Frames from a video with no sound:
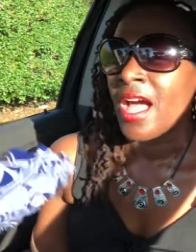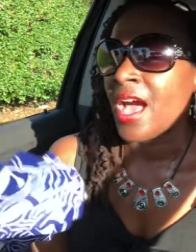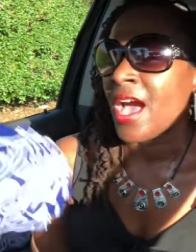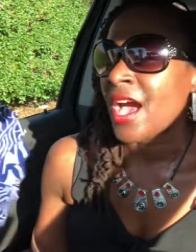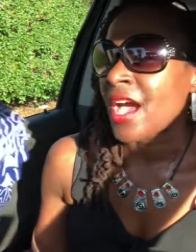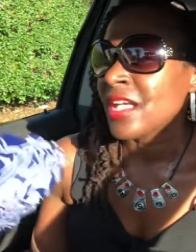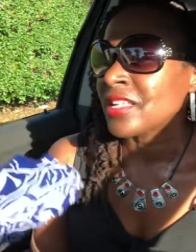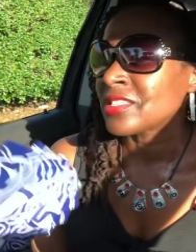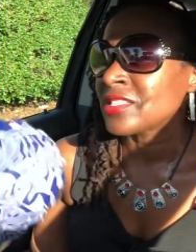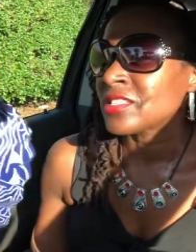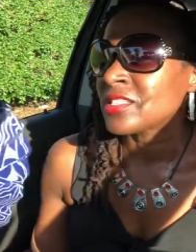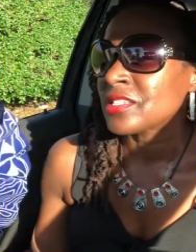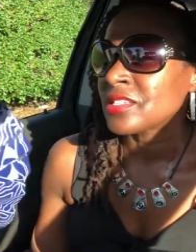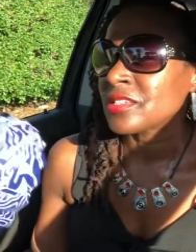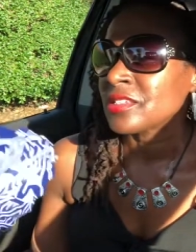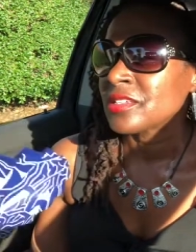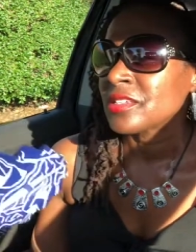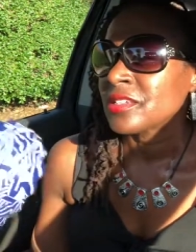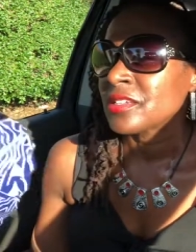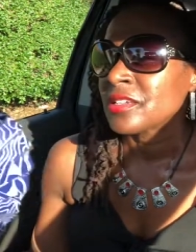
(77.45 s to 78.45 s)
And
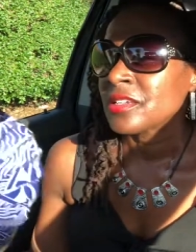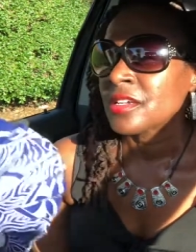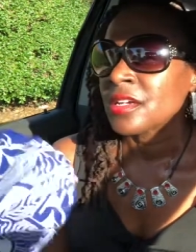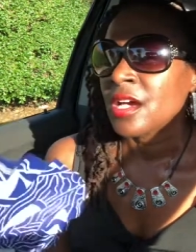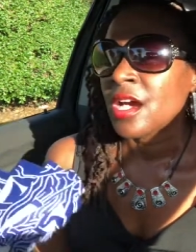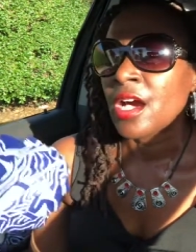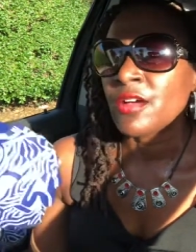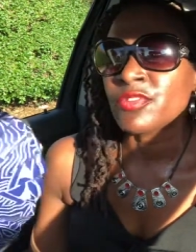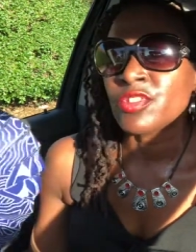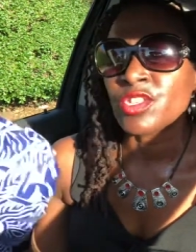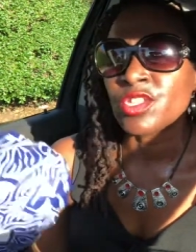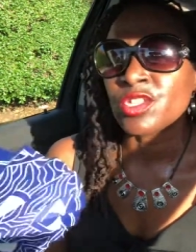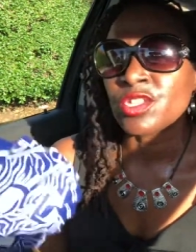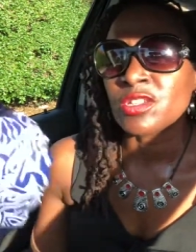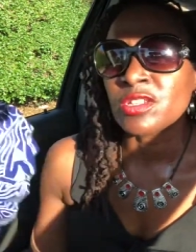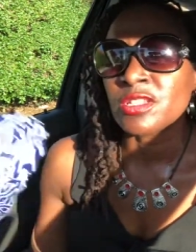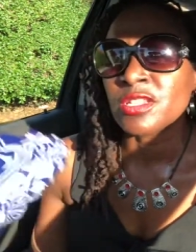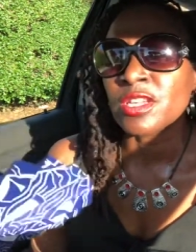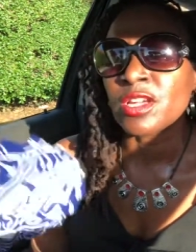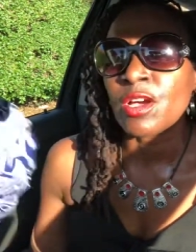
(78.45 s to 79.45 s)
I've just
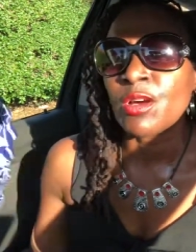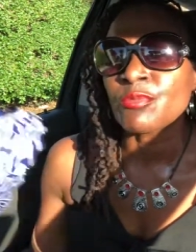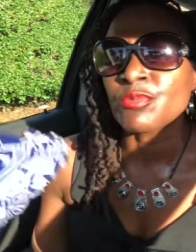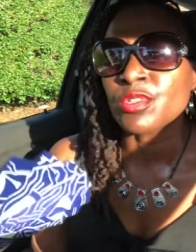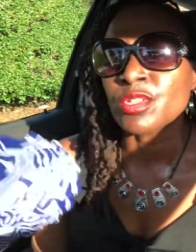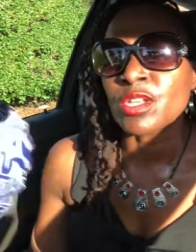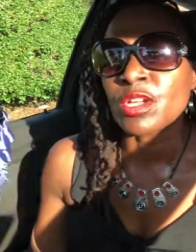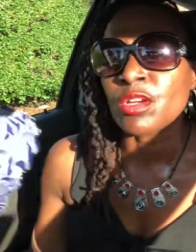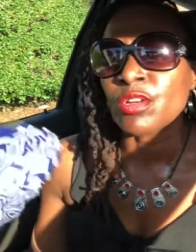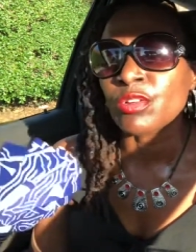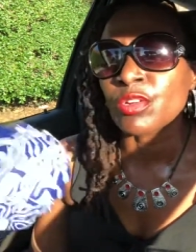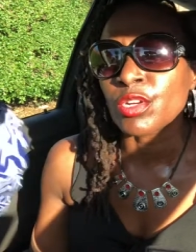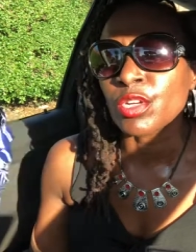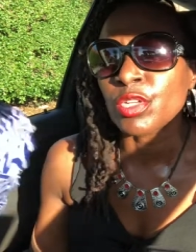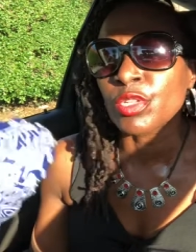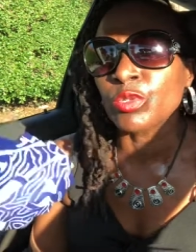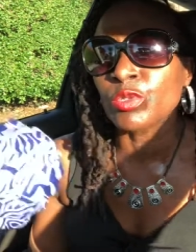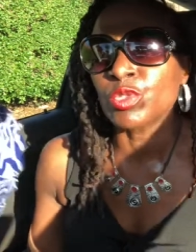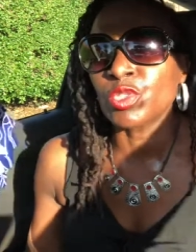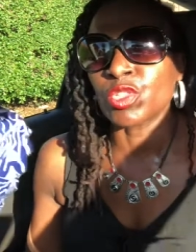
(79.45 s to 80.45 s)
suddenly come to the
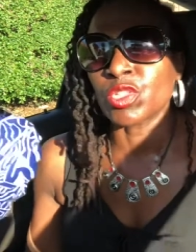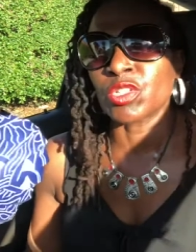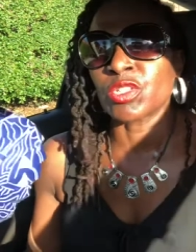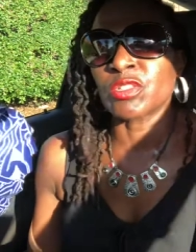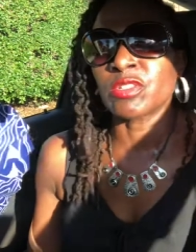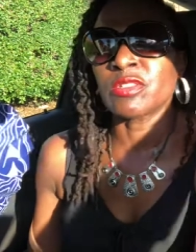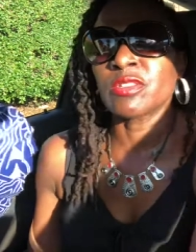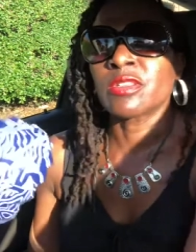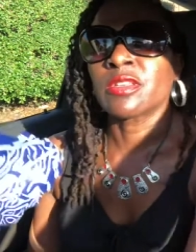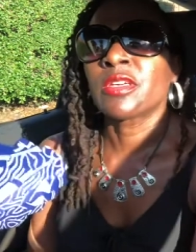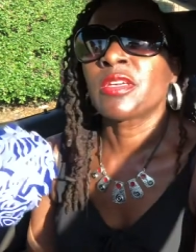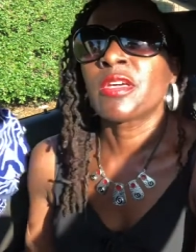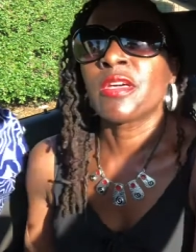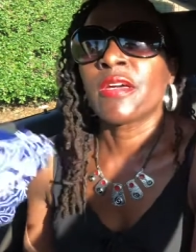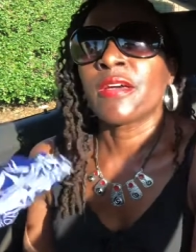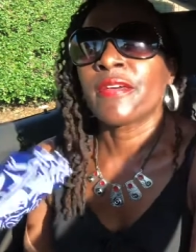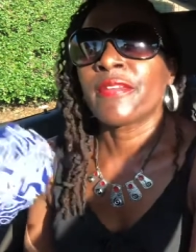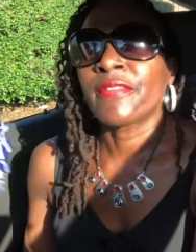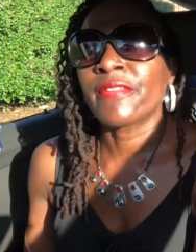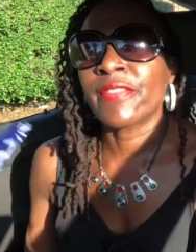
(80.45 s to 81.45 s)
conclusion
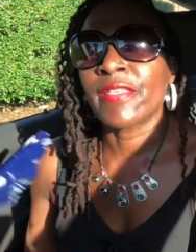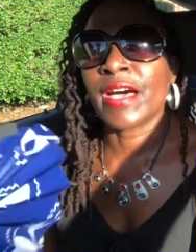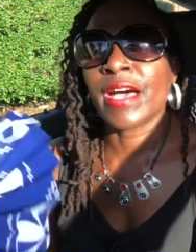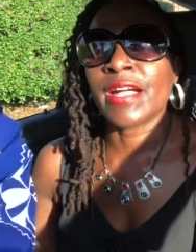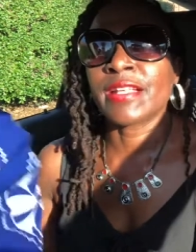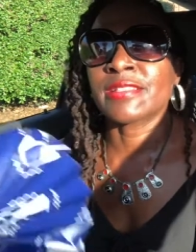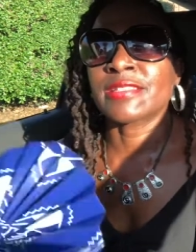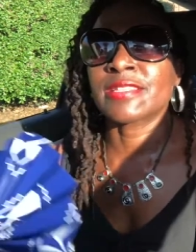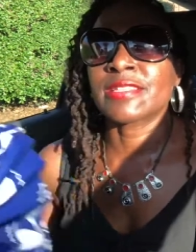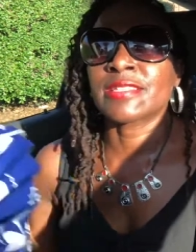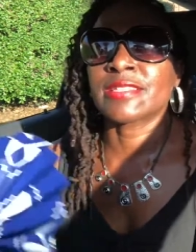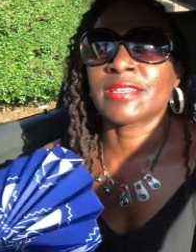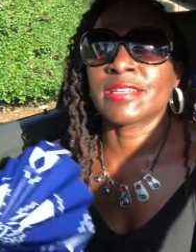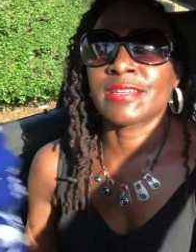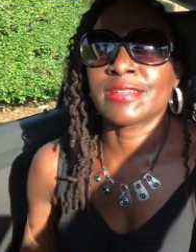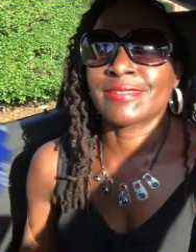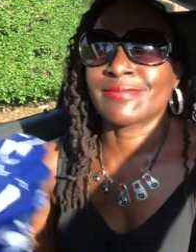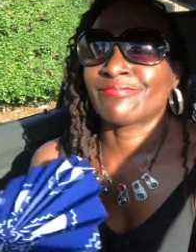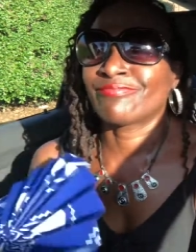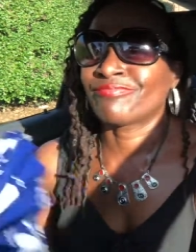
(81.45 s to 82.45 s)
that
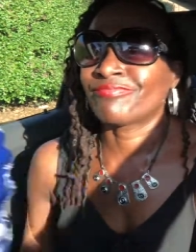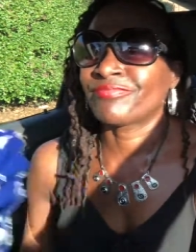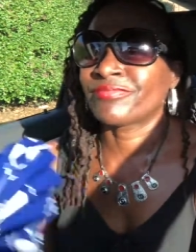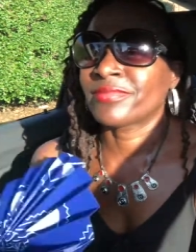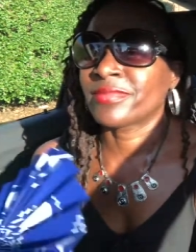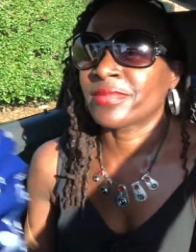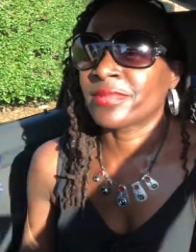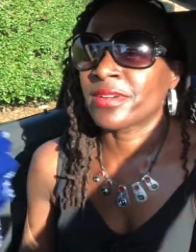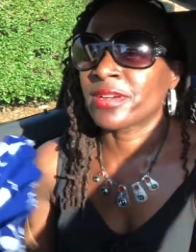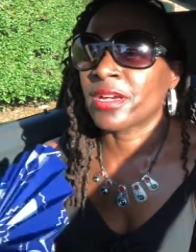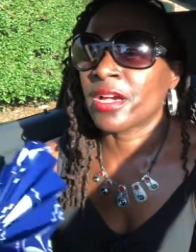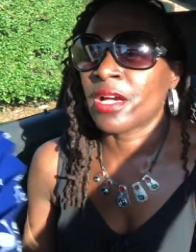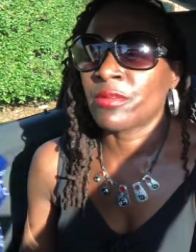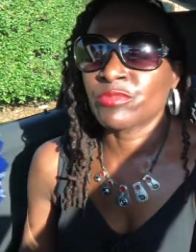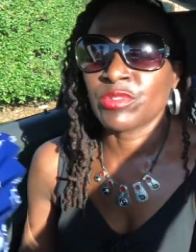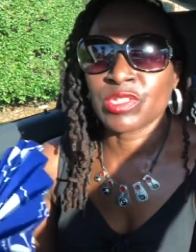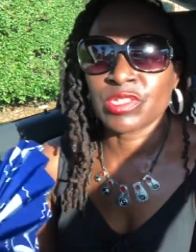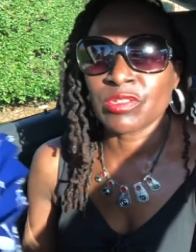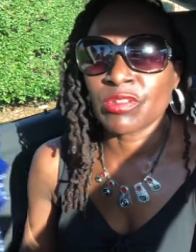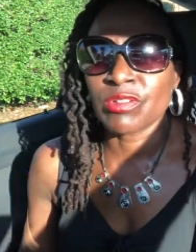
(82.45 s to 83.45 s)

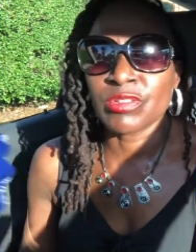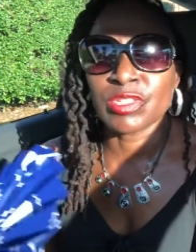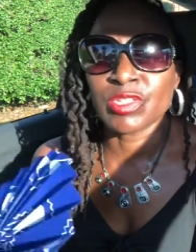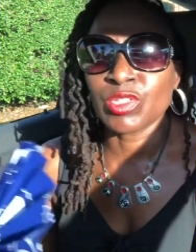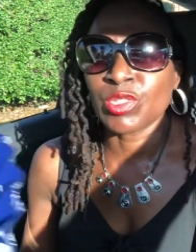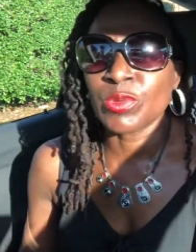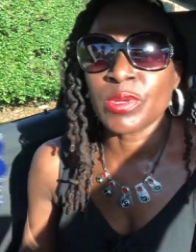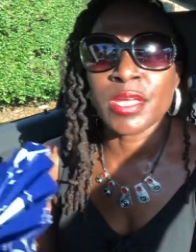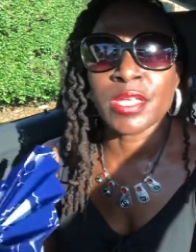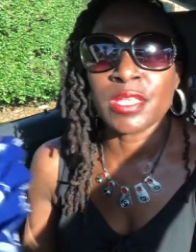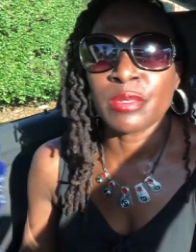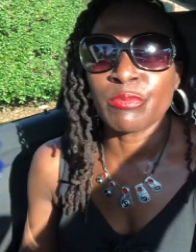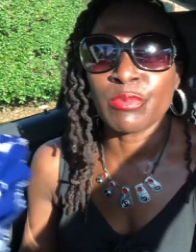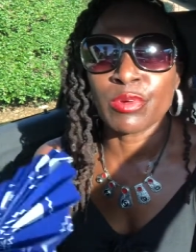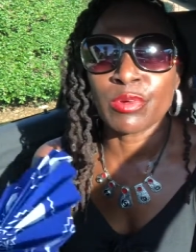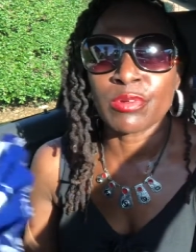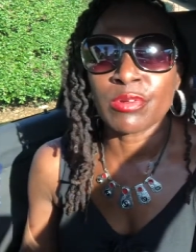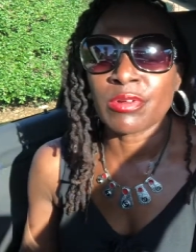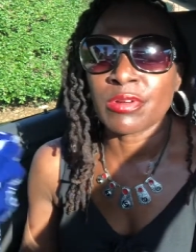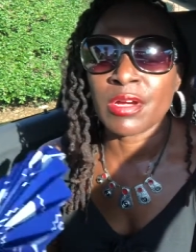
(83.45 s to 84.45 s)
I'm just not going to do it
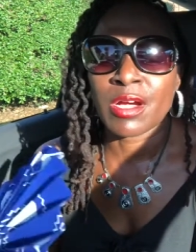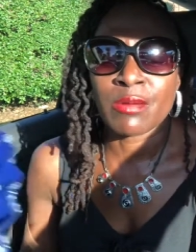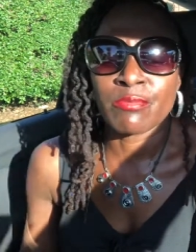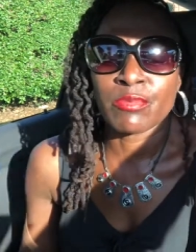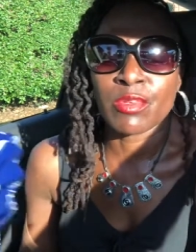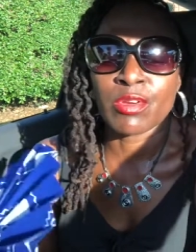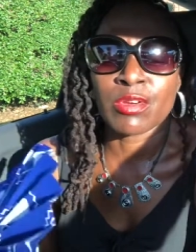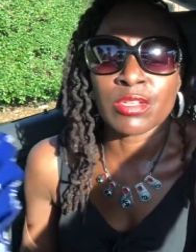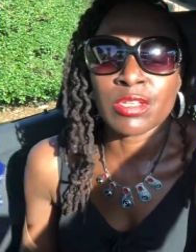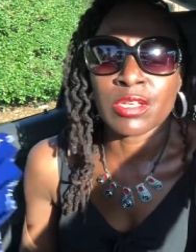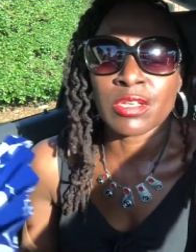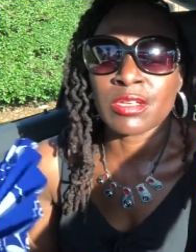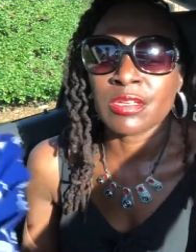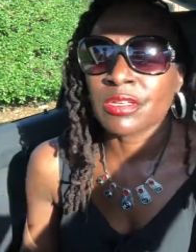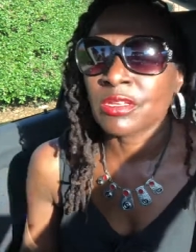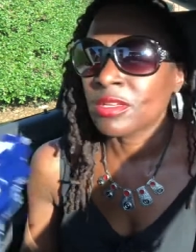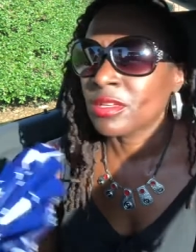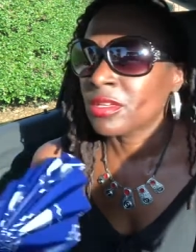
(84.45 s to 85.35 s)
anymore. I'm not going to...